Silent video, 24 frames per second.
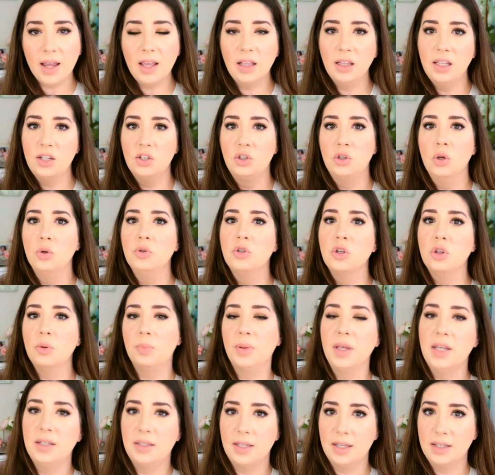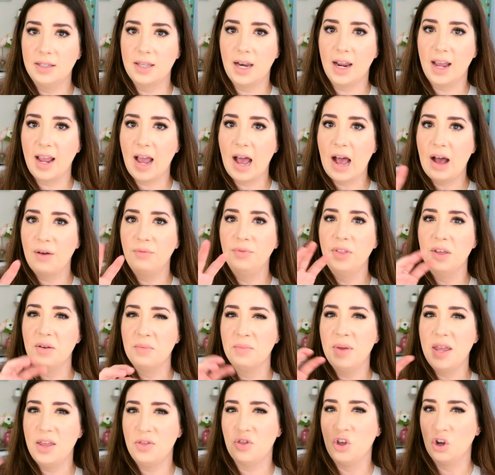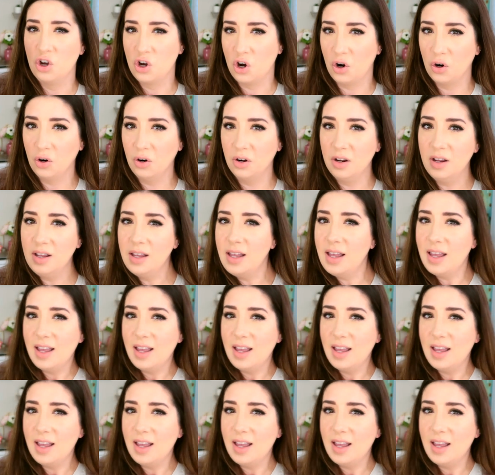At least those are the places that I have them in the cart,